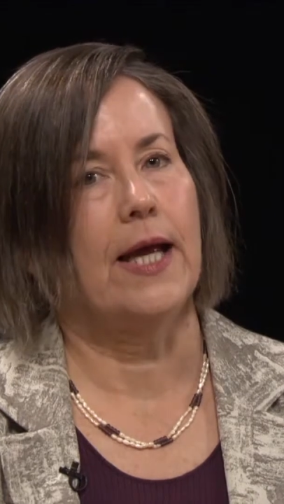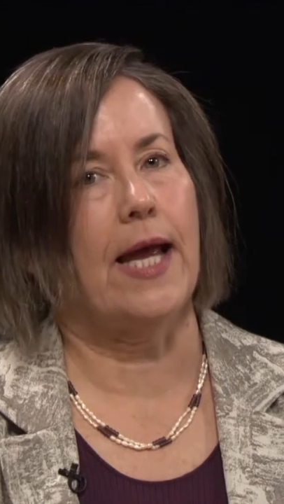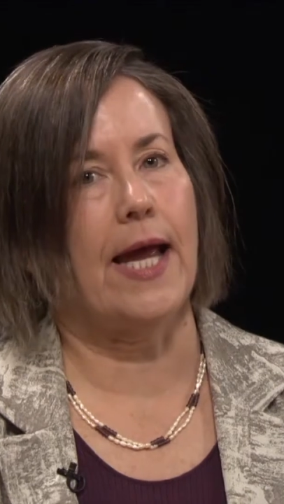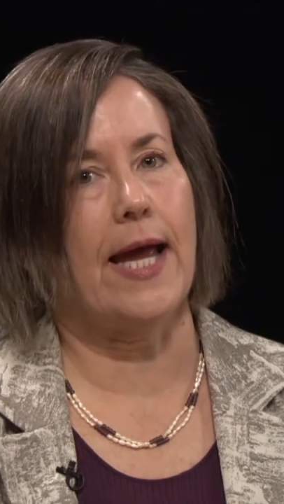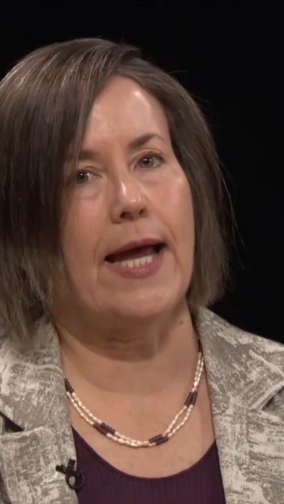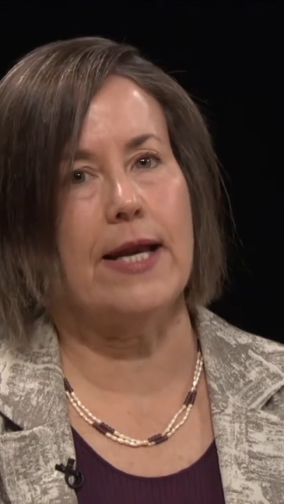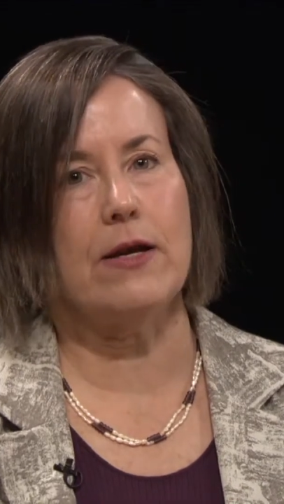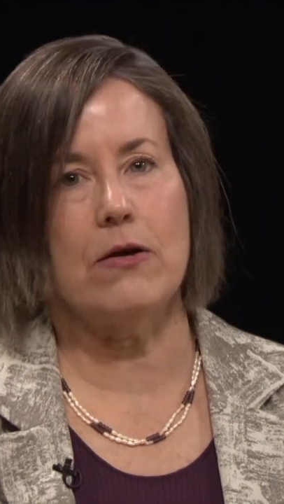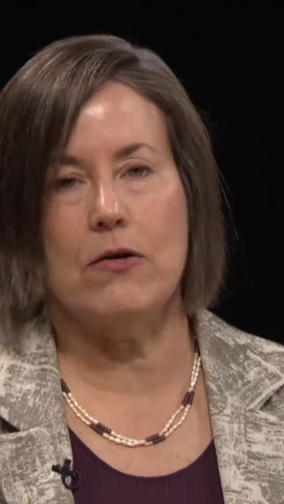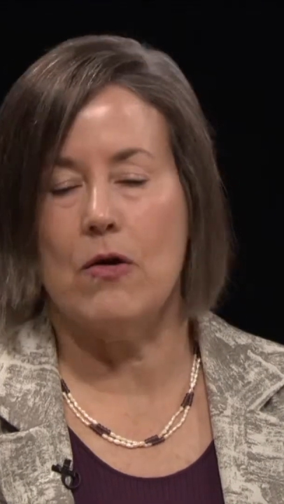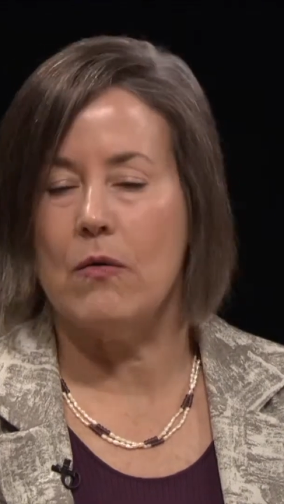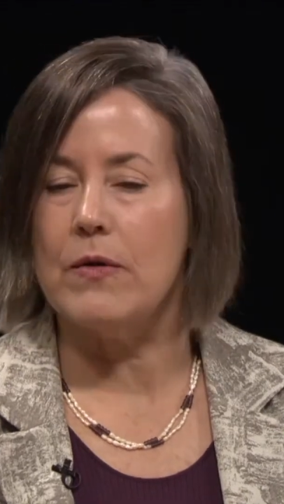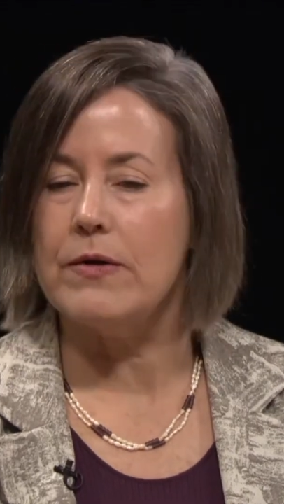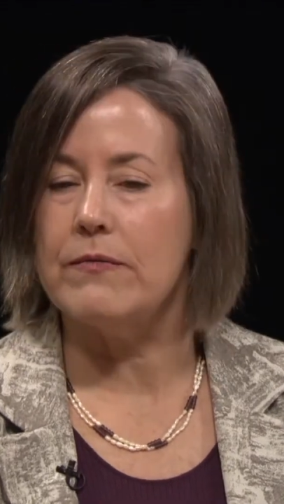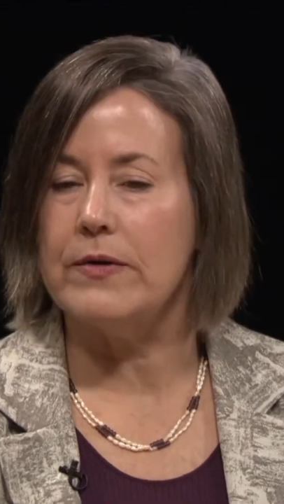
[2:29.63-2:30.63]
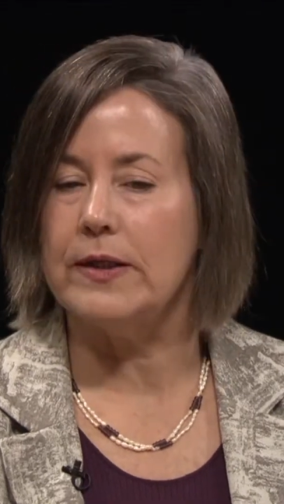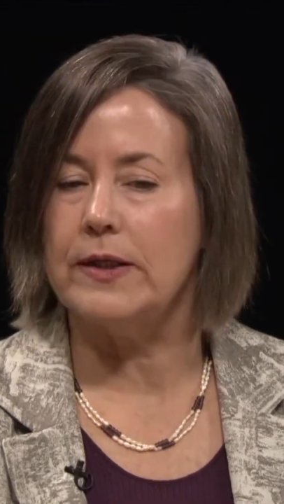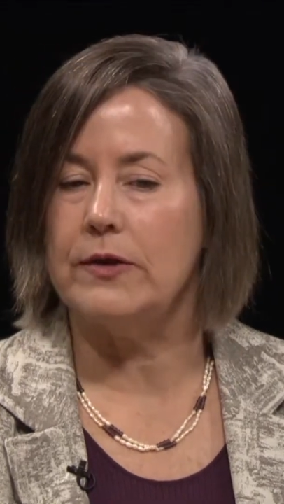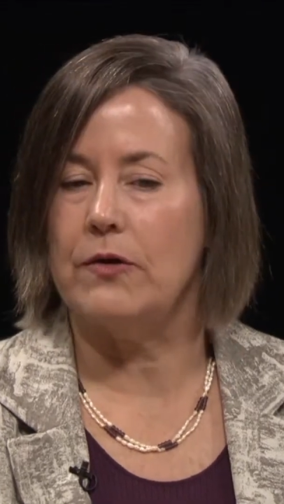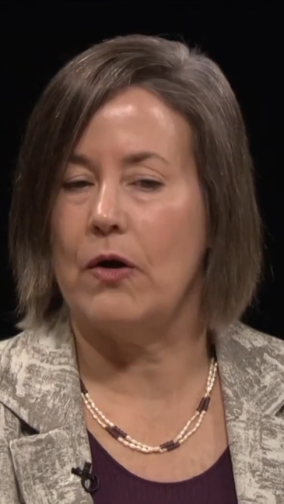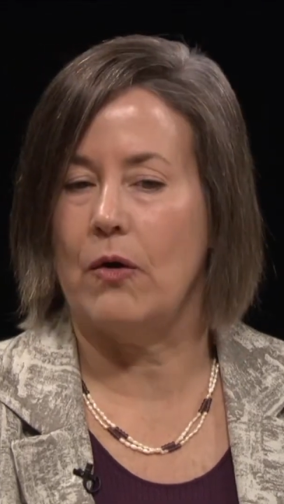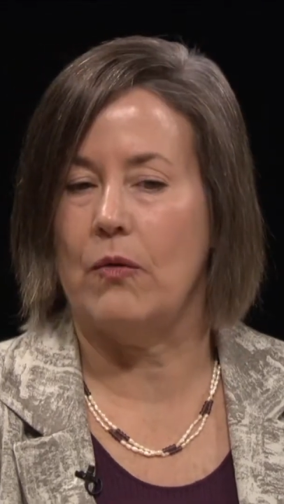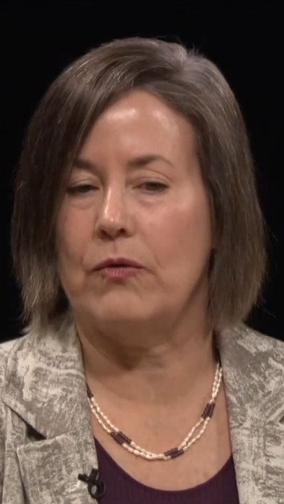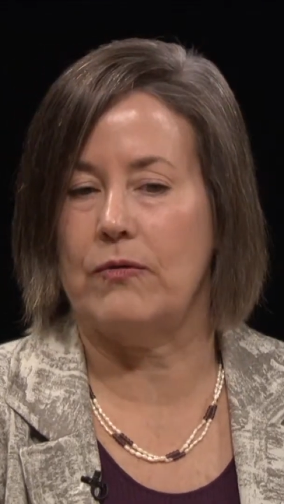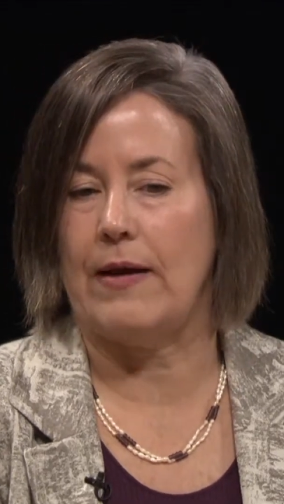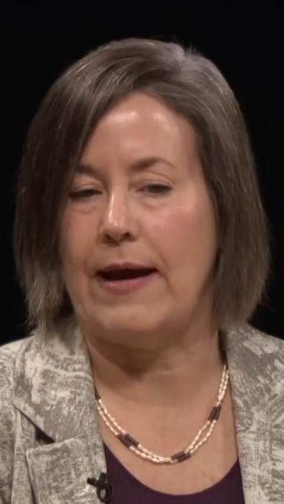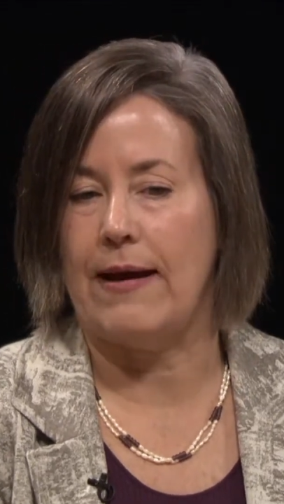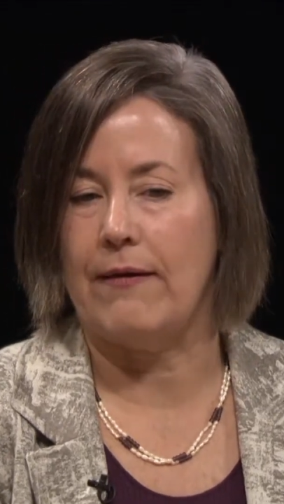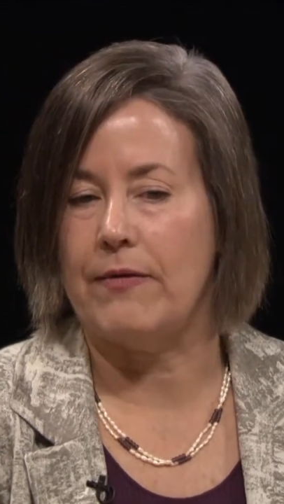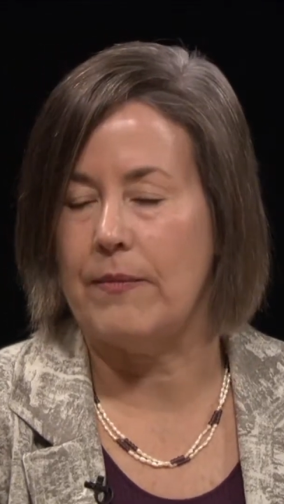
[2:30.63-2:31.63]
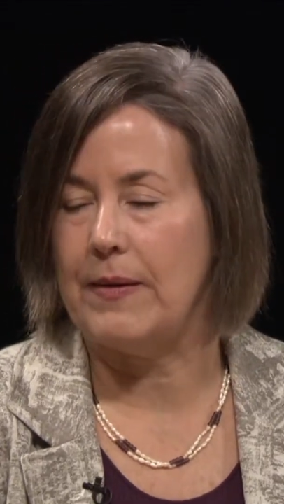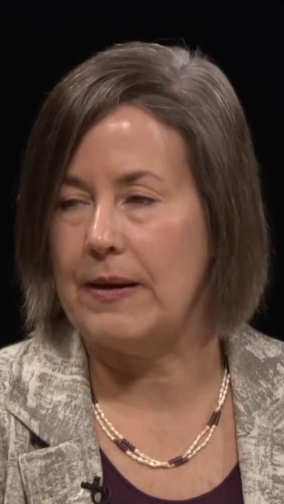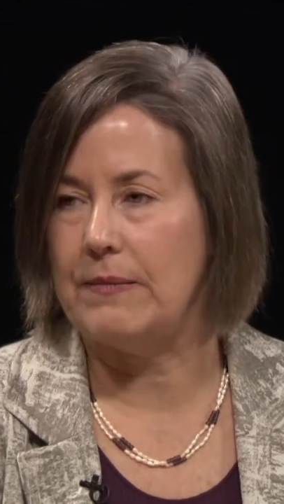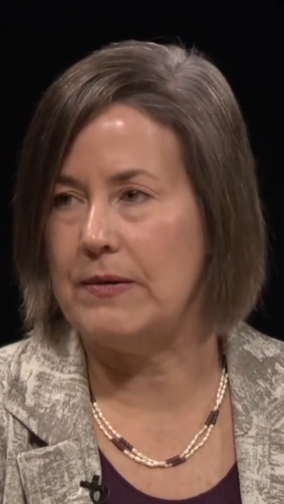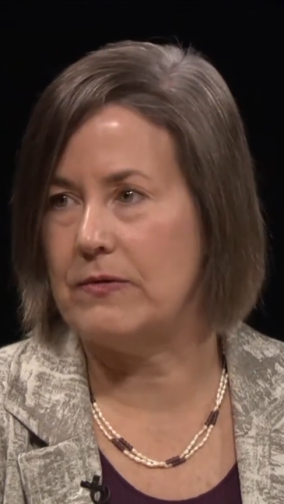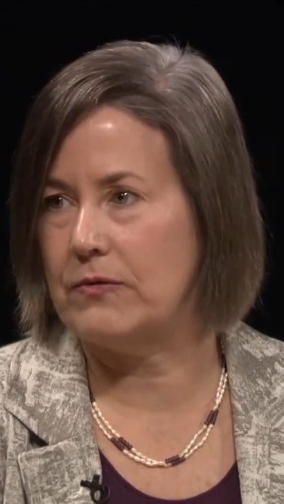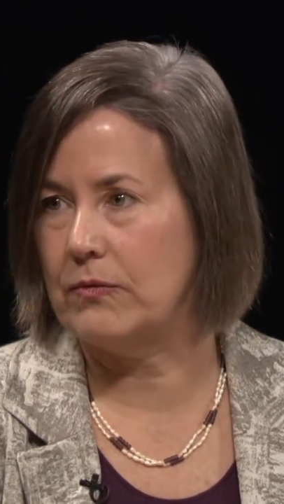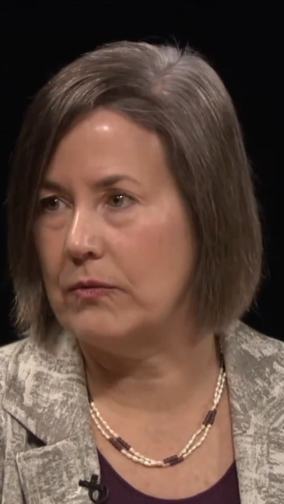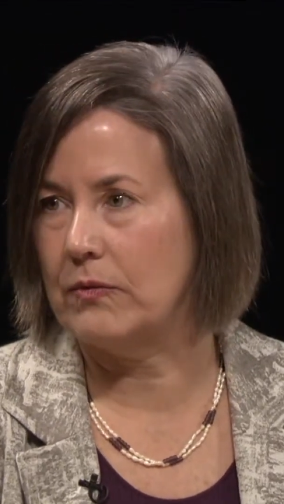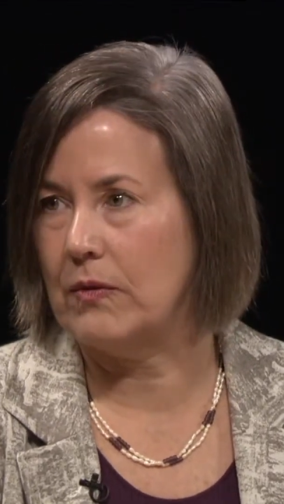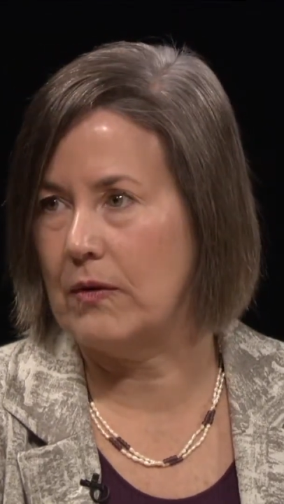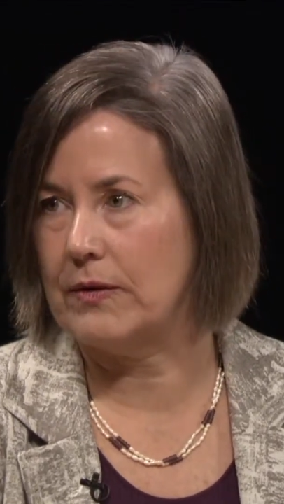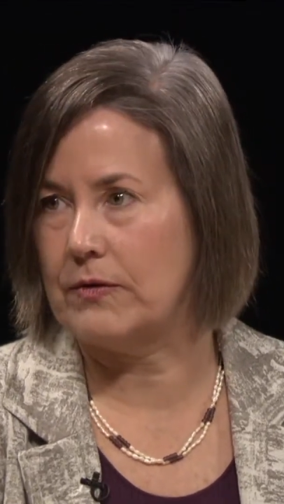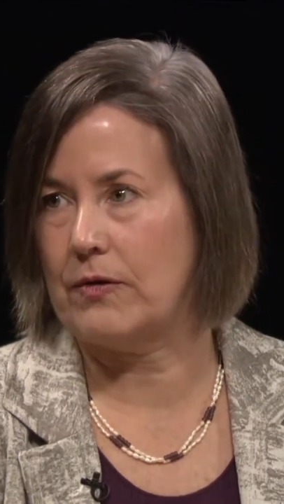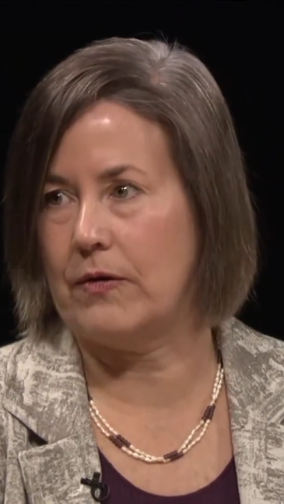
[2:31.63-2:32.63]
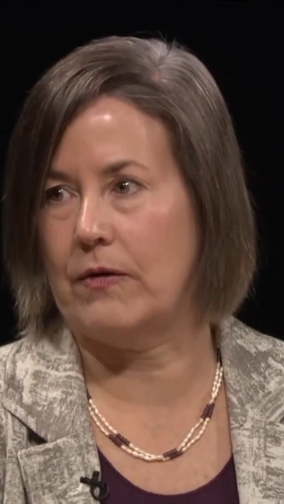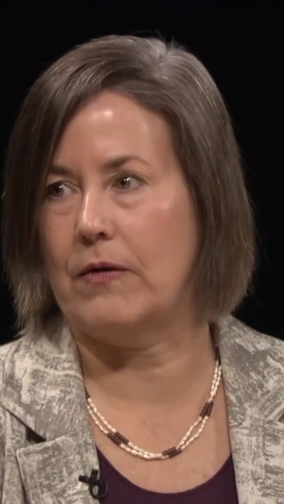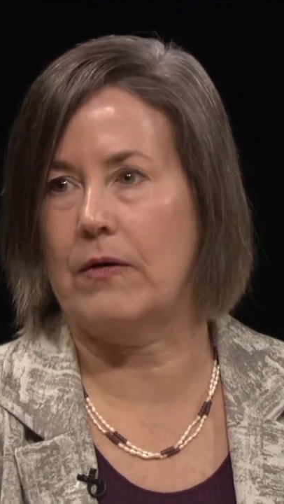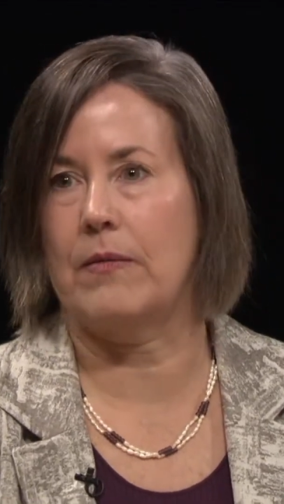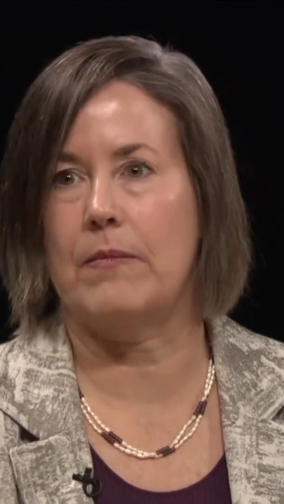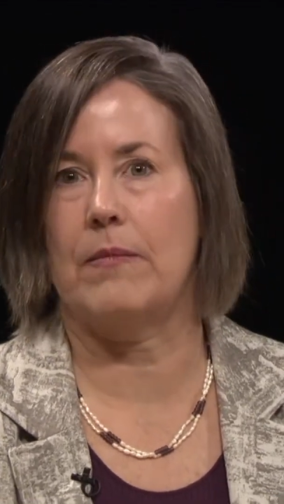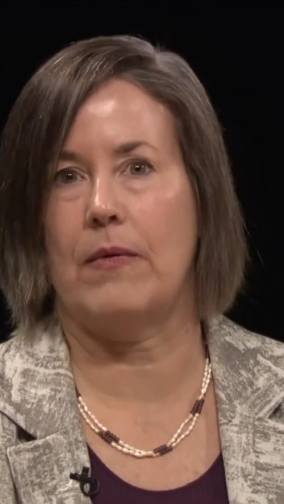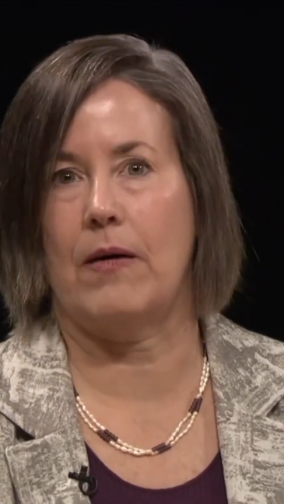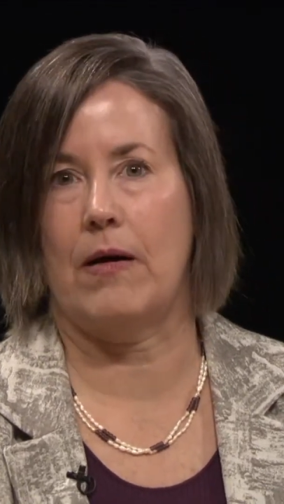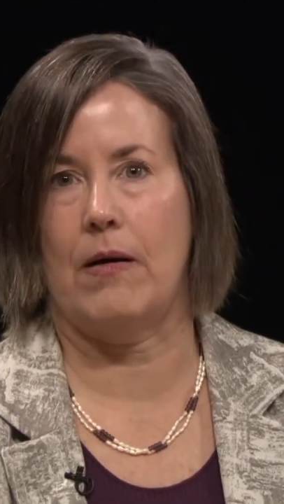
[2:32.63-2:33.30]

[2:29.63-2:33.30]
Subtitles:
And no one really knows how the babies do long term.